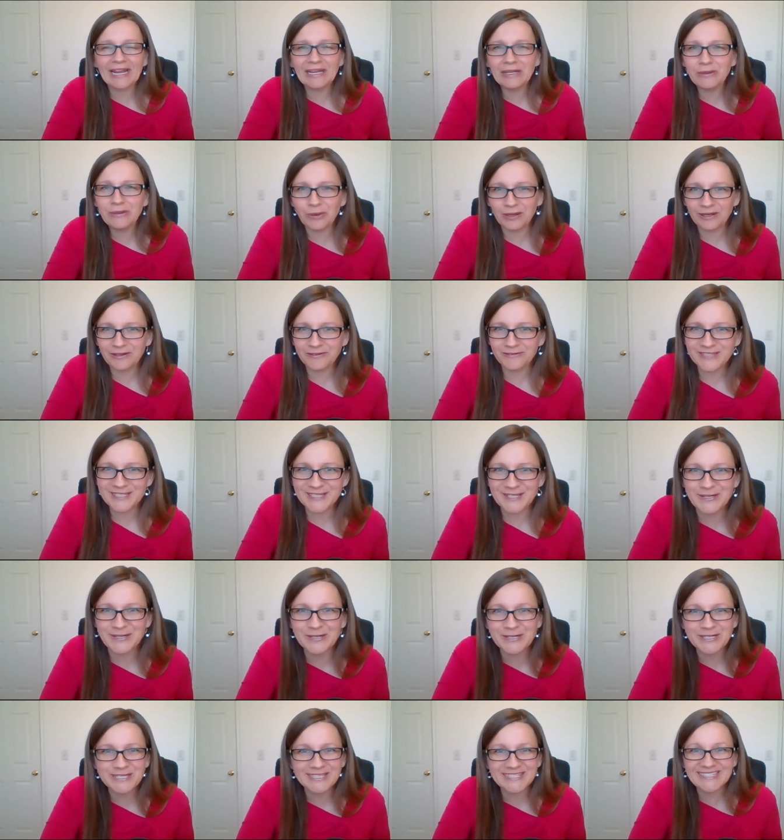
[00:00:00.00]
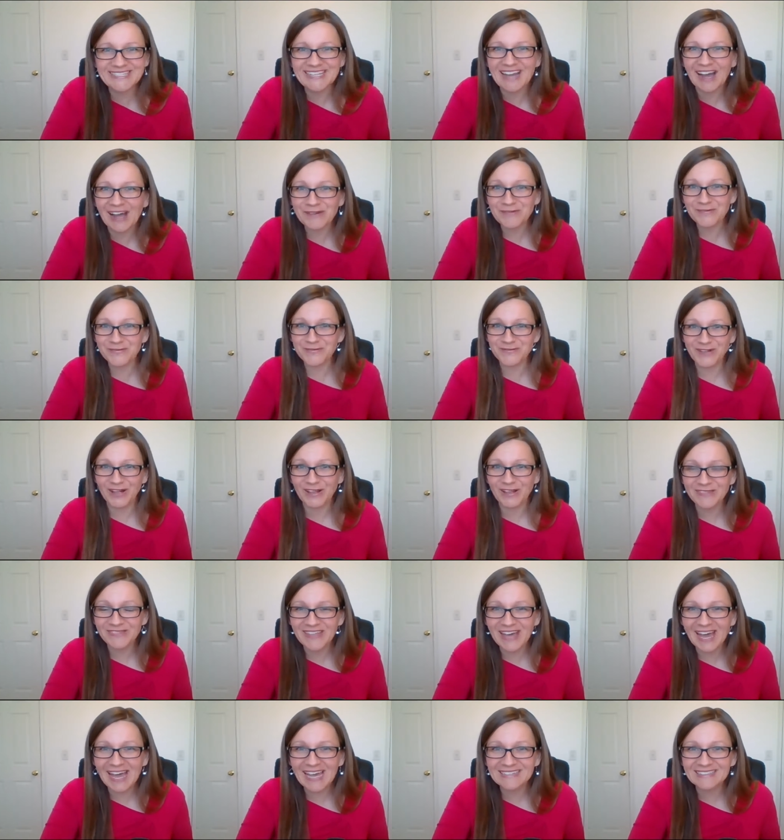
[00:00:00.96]
any one of us who has not
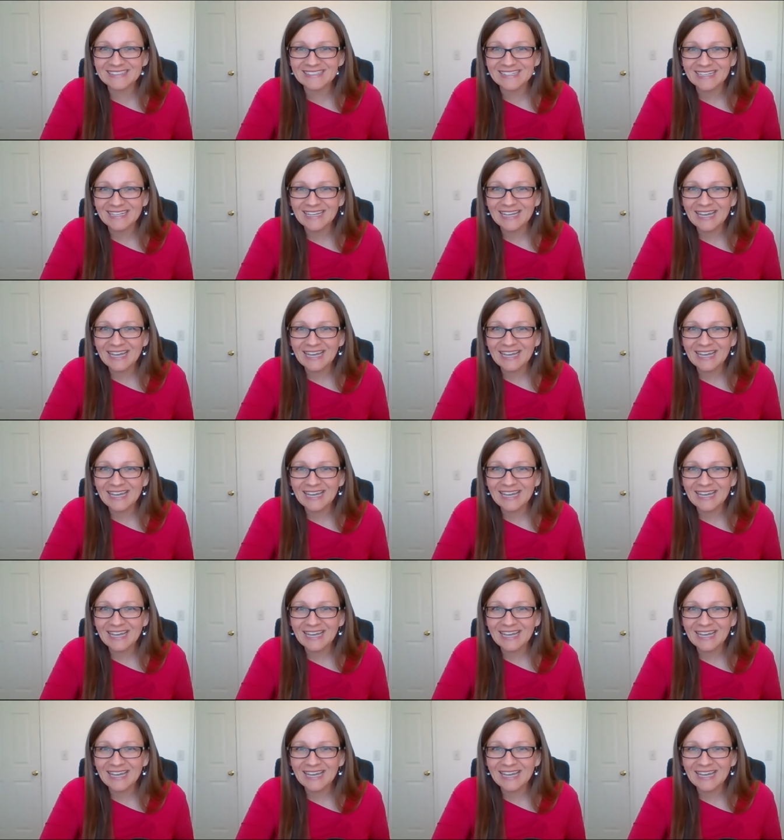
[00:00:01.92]
felt that?